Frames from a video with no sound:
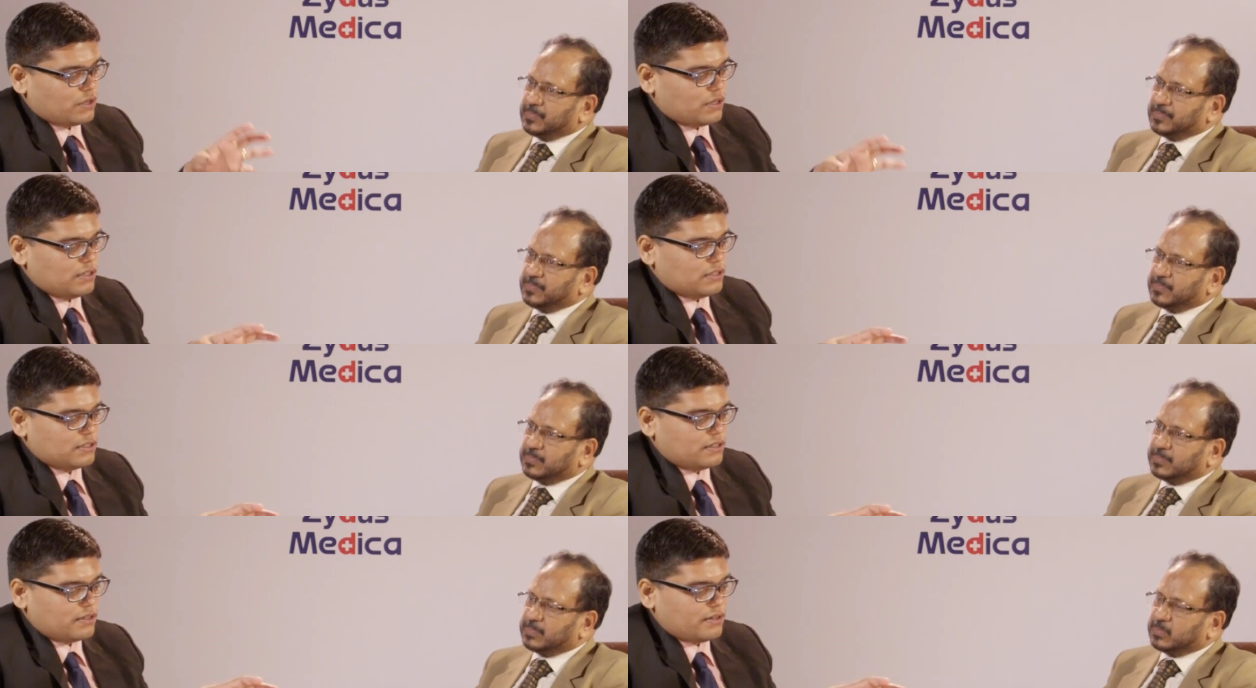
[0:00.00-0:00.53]

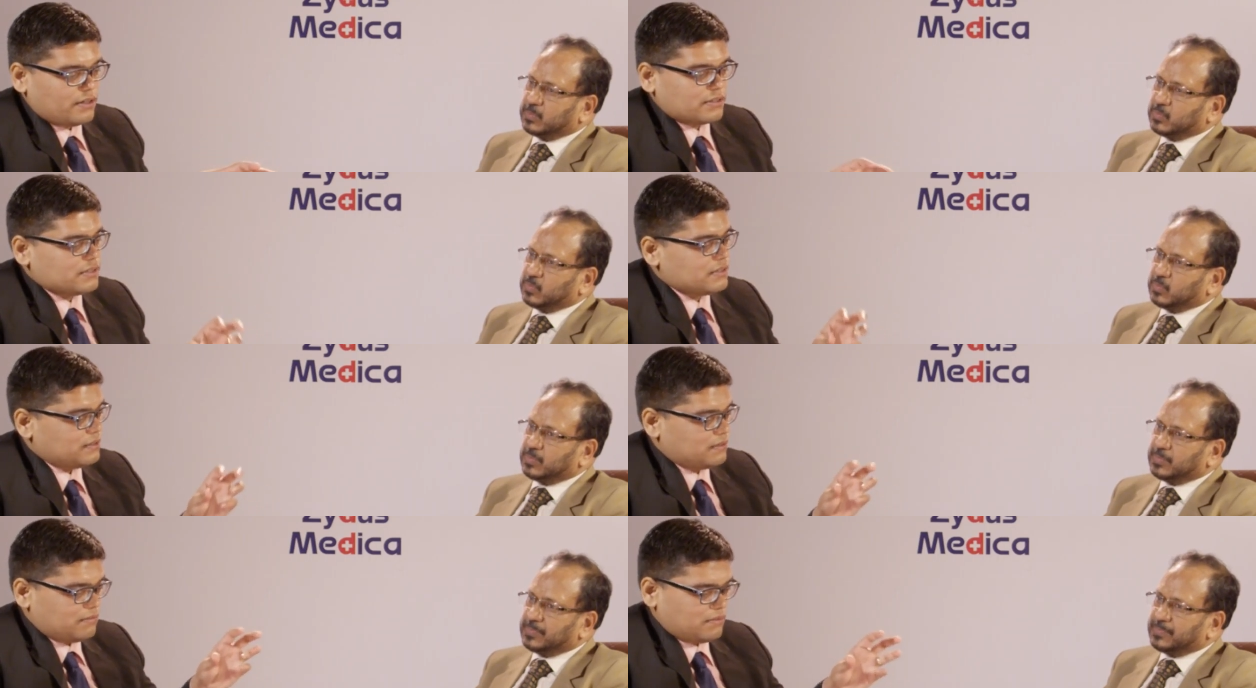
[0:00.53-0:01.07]
Speaker 1: oral
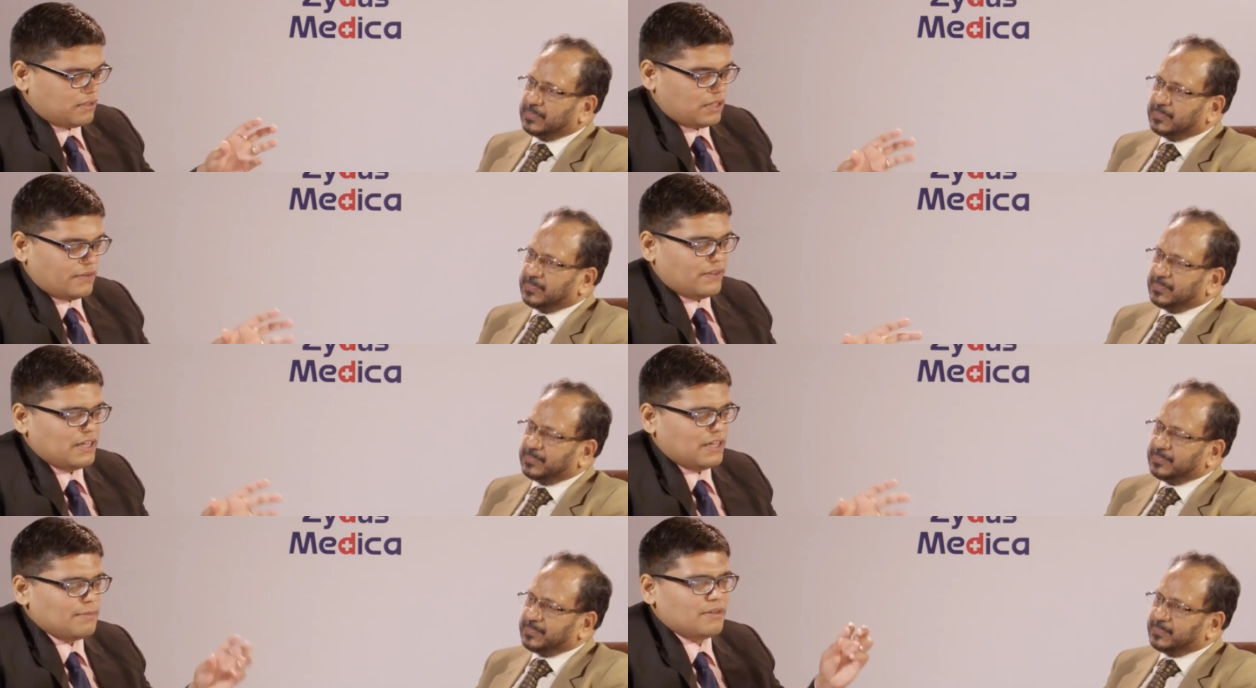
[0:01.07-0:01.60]
drugs
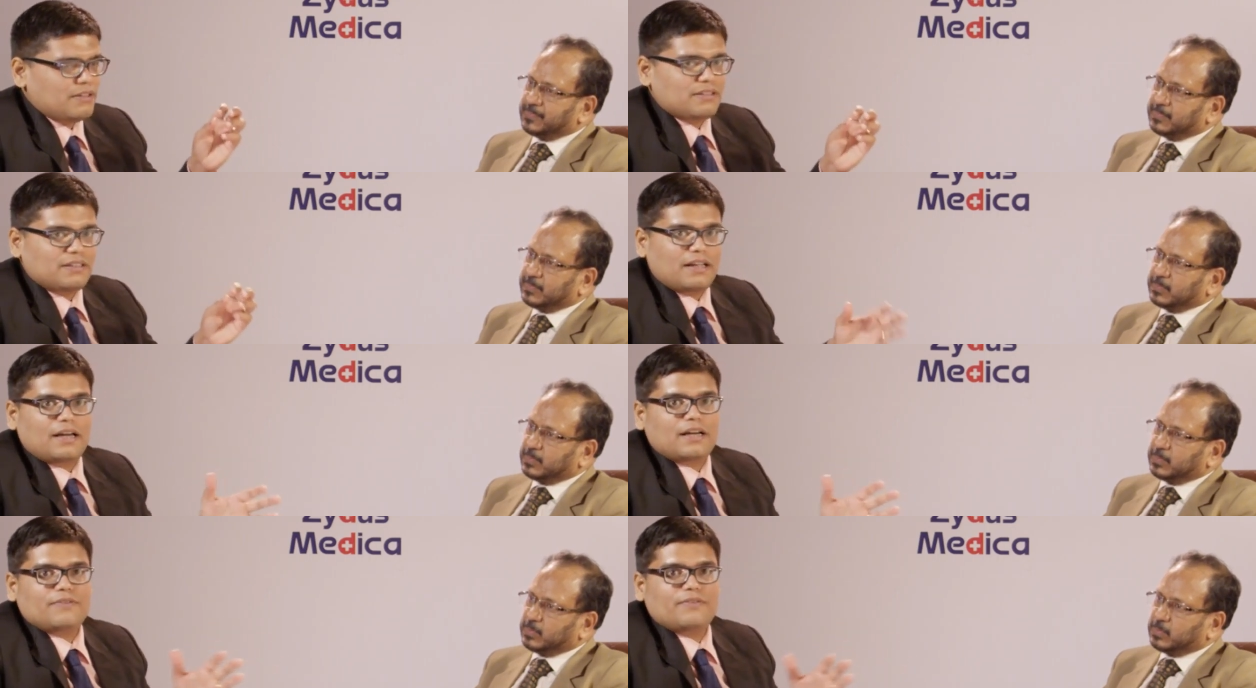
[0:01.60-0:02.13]
available,
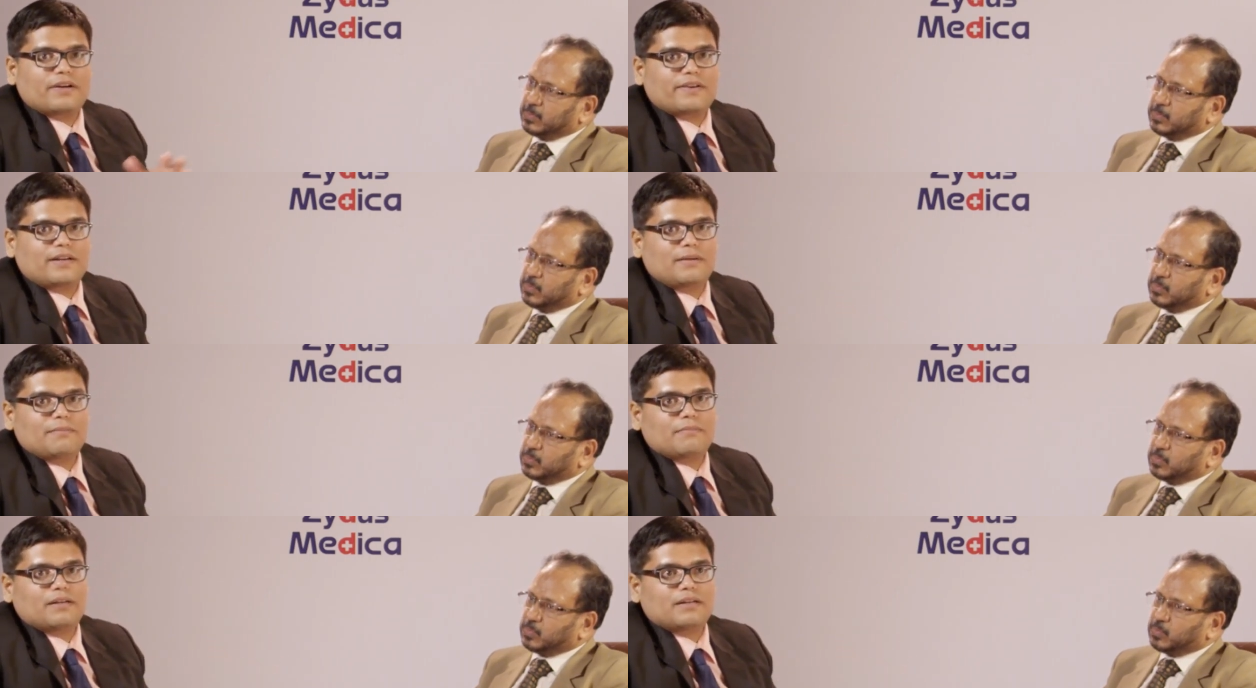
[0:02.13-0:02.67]
they are
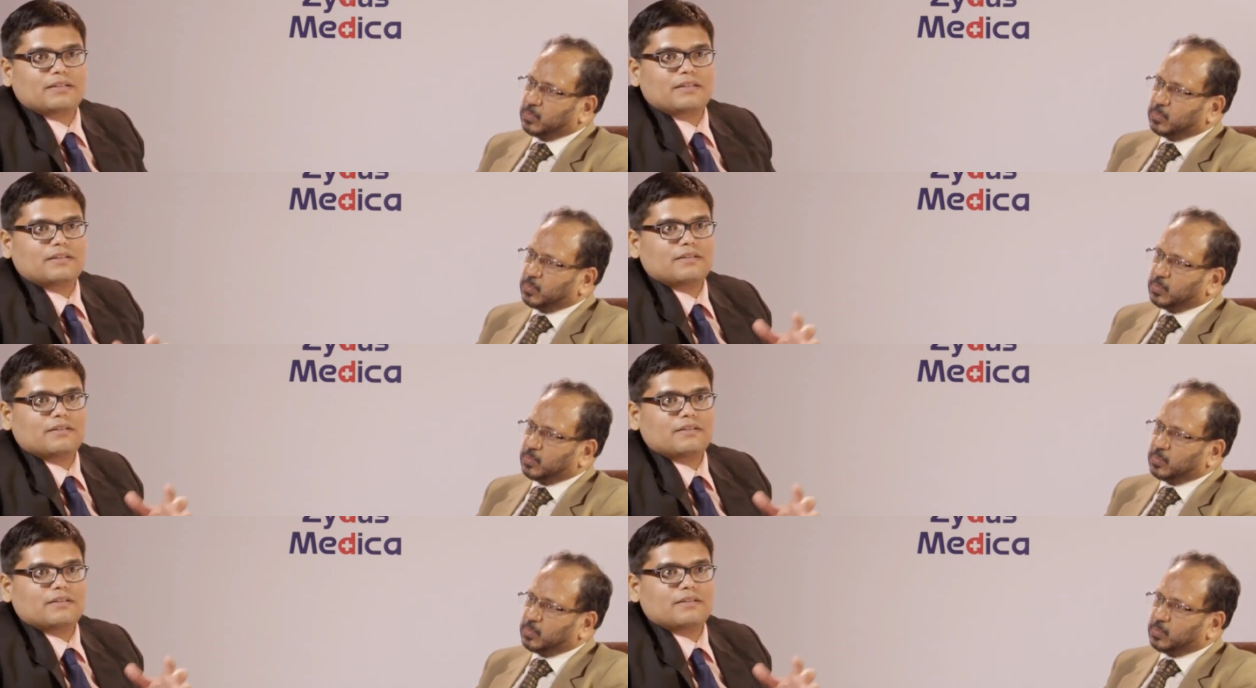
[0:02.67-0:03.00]
effective, but